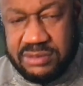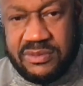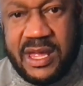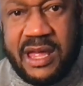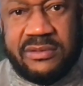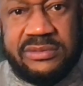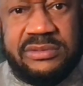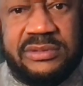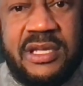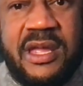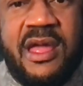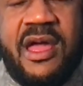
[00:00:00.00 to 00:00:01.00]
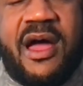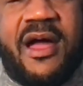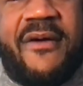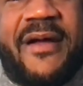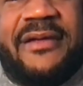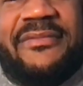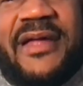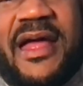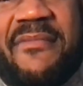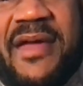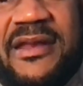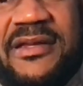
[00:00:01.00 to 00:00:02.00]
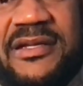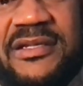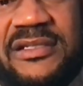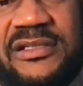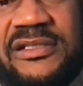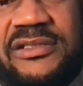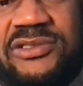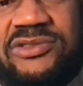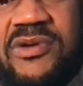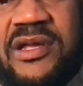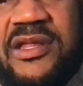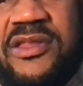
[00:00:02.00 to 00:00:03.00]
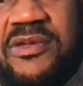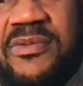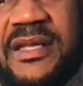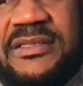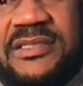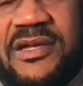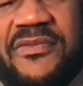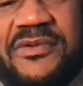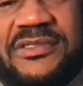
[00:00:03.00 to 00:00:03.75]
Wow. All right, I'm out of here. Enjoy the rest of your